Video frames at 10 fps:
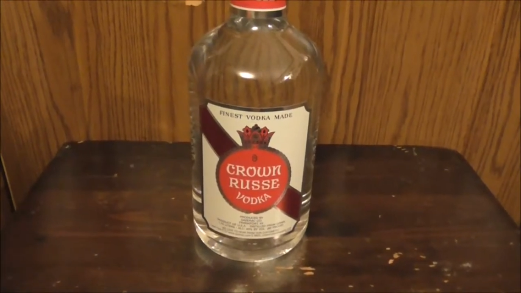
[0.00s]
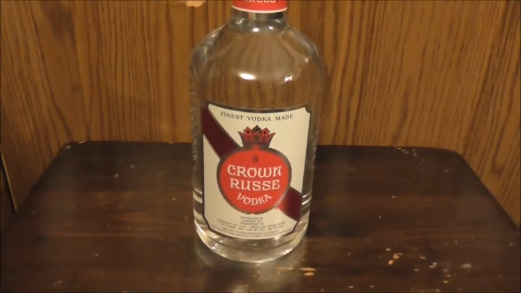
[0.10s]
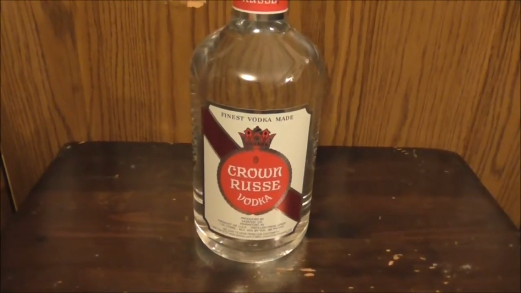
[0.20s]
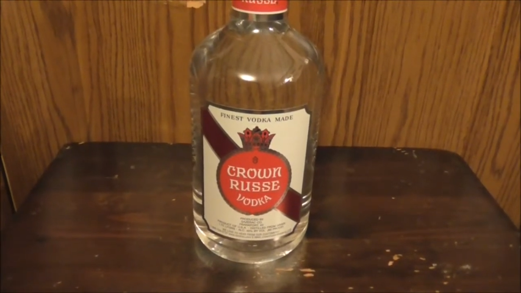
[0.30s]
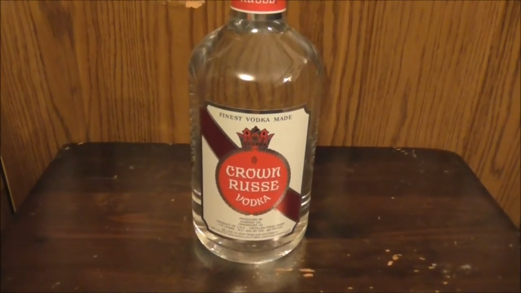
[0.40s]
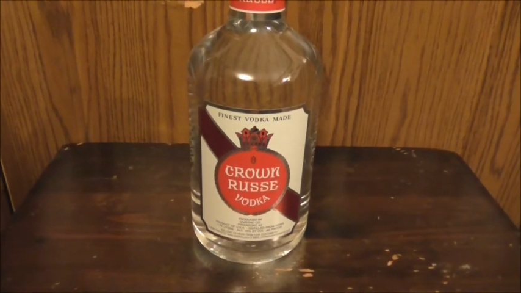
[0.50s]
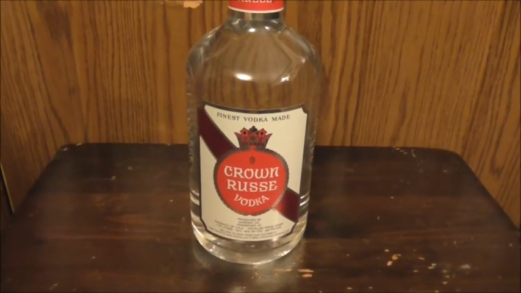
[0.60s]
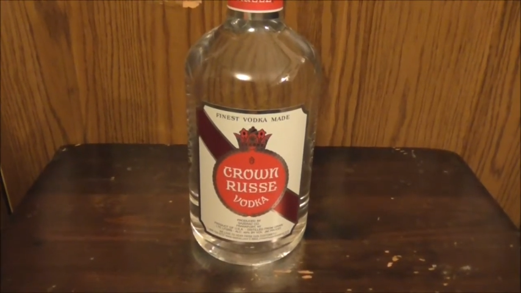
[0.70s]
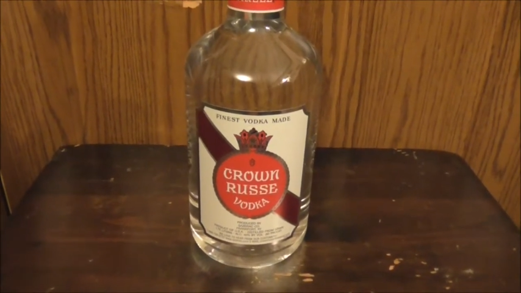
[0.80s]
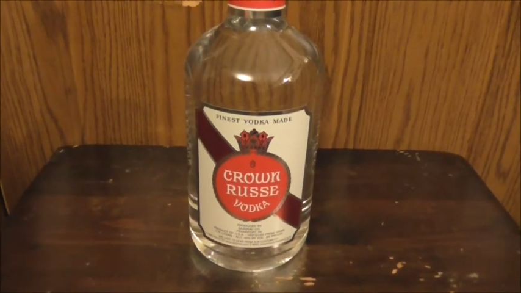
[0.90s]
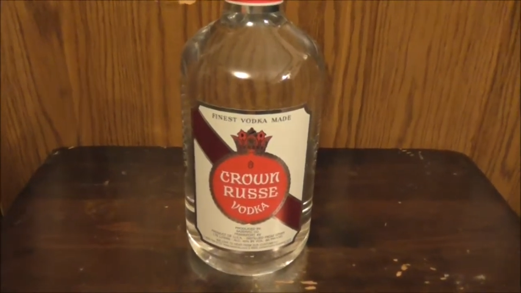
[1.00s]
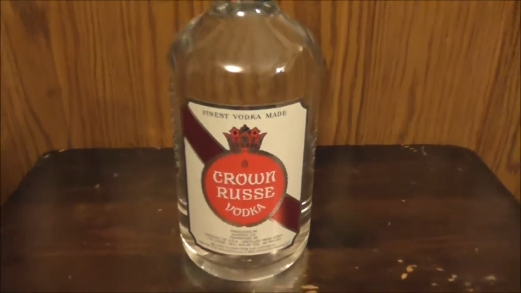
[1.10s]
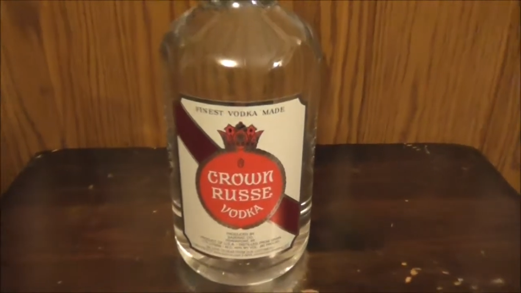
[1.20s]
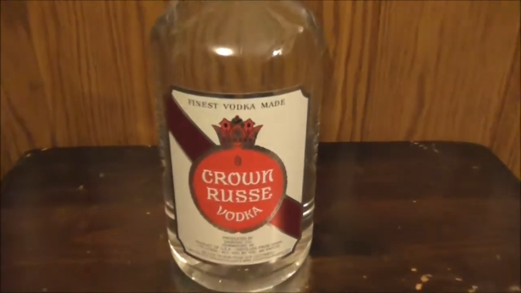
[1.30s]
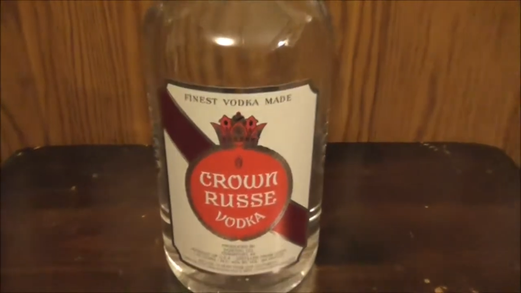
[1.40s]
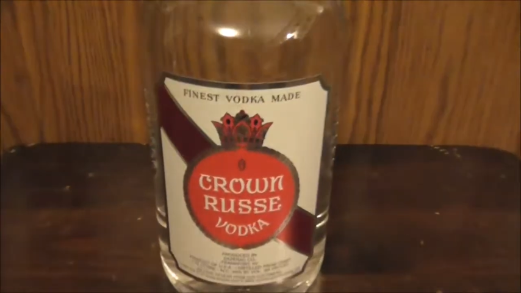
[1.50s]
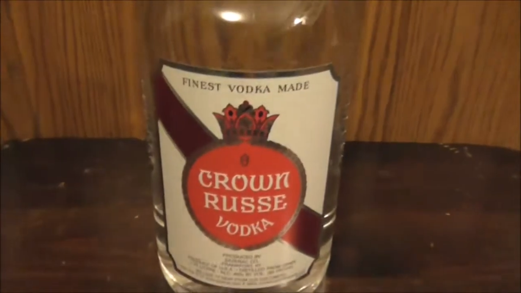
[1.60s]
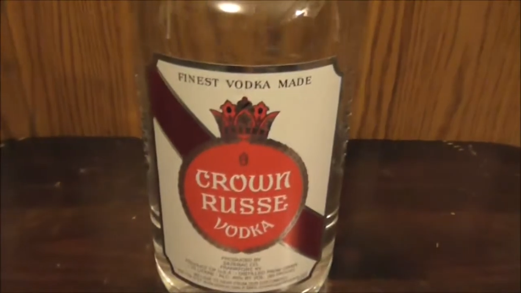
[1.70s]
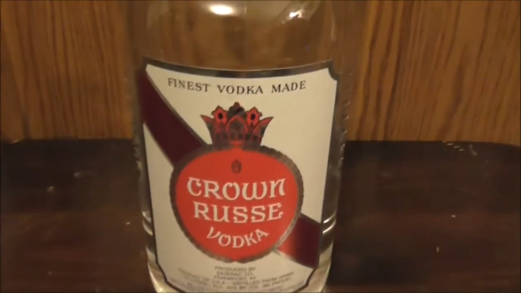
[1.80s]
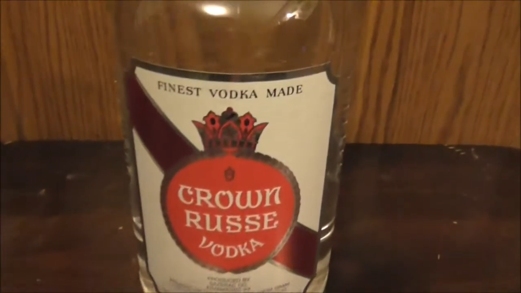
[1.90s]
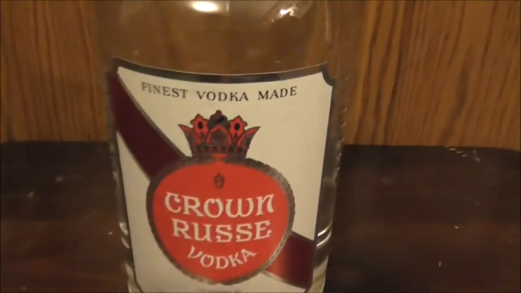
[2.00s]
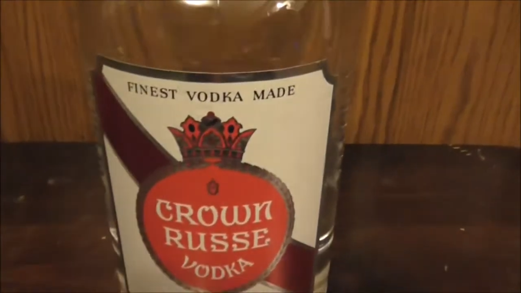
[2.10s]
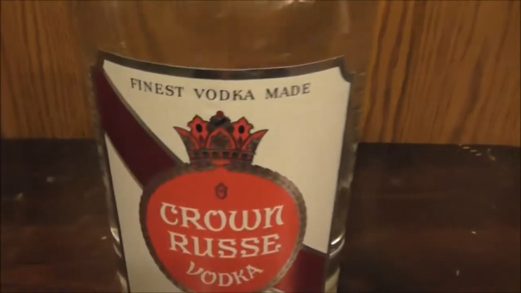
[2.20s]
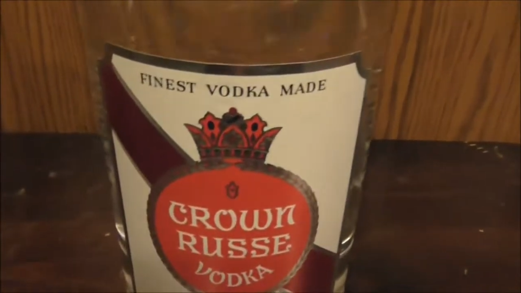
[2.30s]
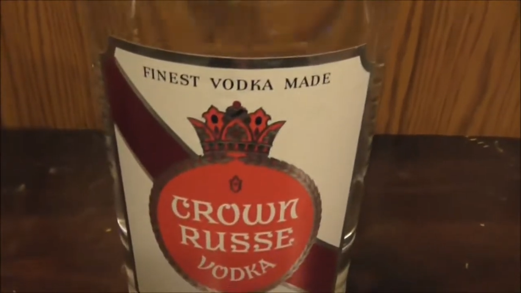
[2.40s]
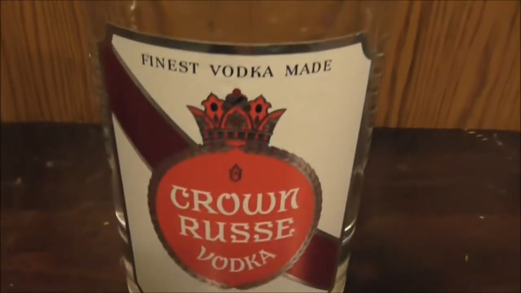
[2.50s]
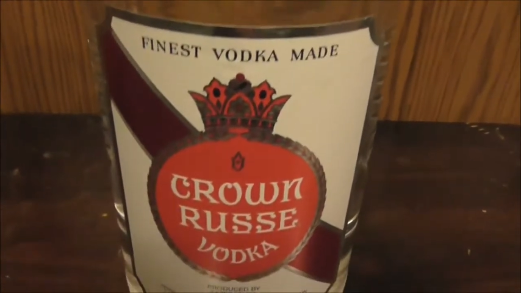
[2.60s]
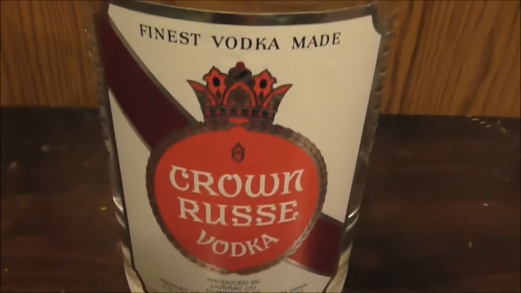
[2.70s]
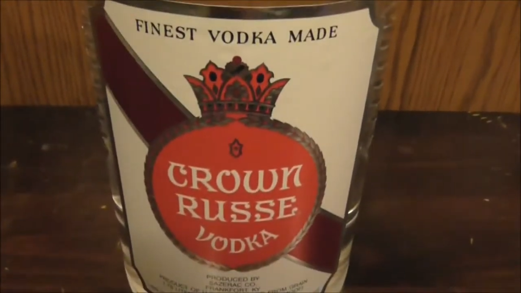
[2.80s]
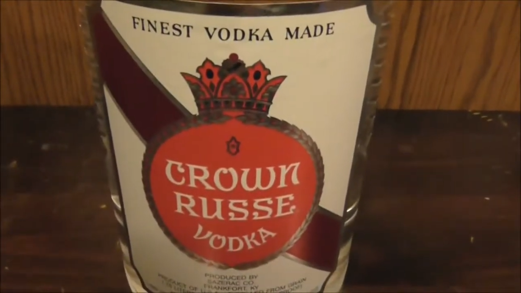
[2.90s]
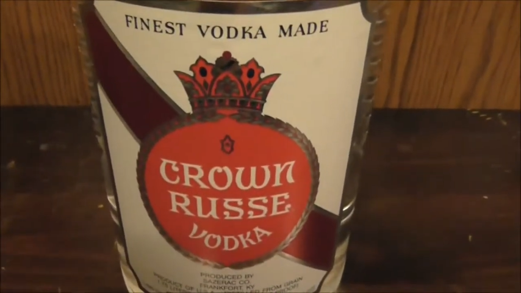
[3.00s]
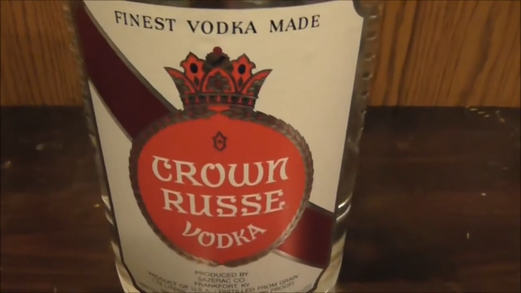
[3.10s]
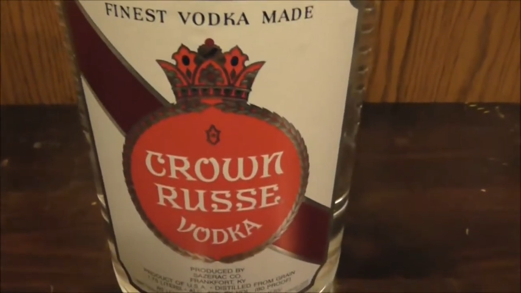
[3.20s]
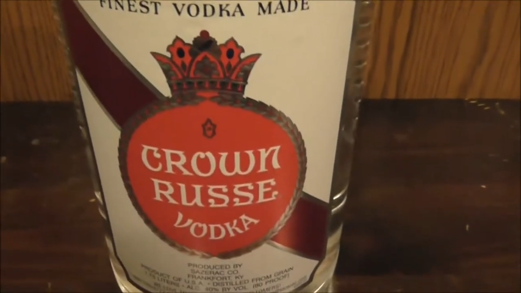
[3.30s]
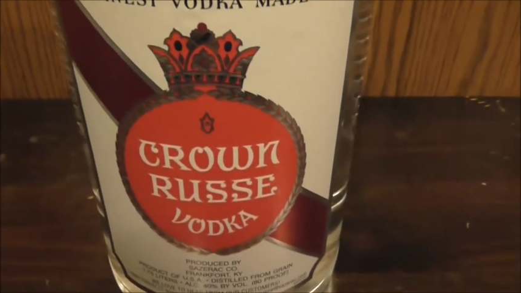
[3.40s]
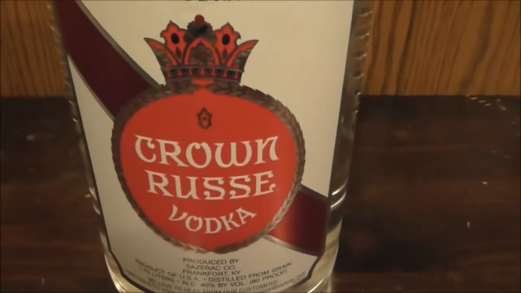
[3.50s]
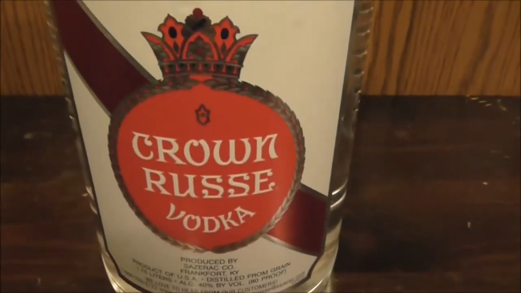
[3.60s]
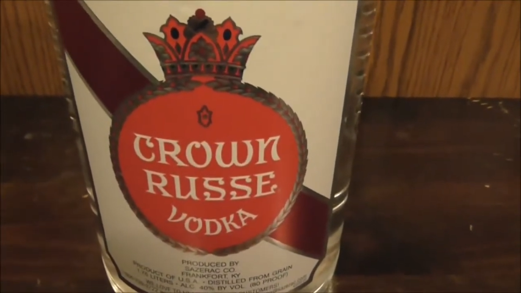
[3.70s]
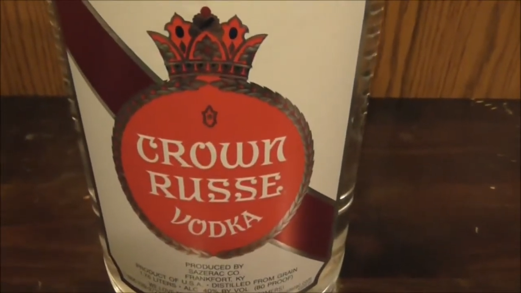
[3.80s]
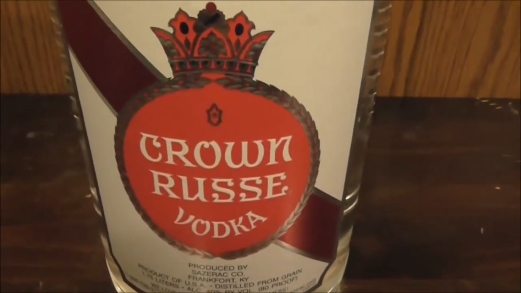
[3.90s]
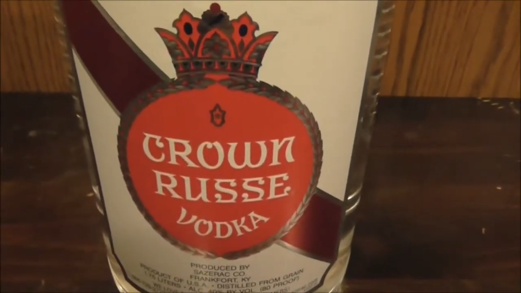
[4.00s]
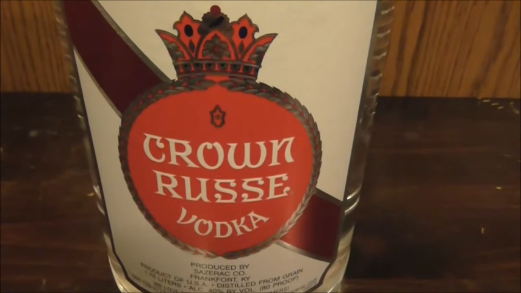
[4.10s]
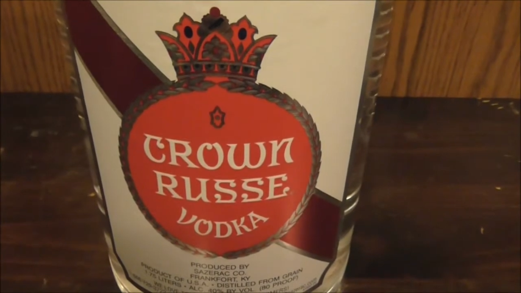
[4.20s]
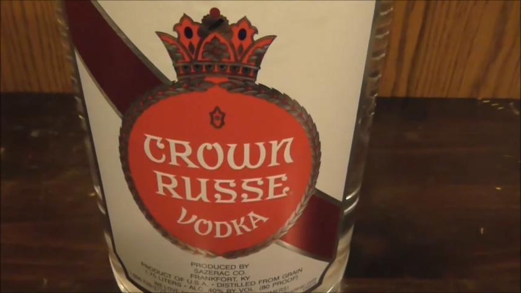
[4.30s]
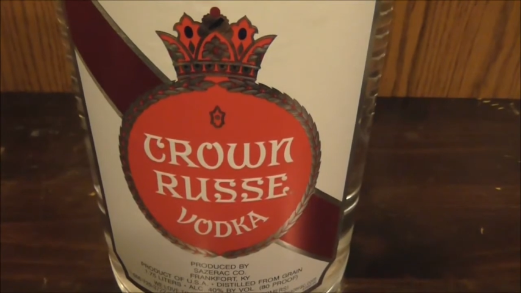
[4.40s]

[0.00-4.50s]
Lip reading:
(no speaker visible)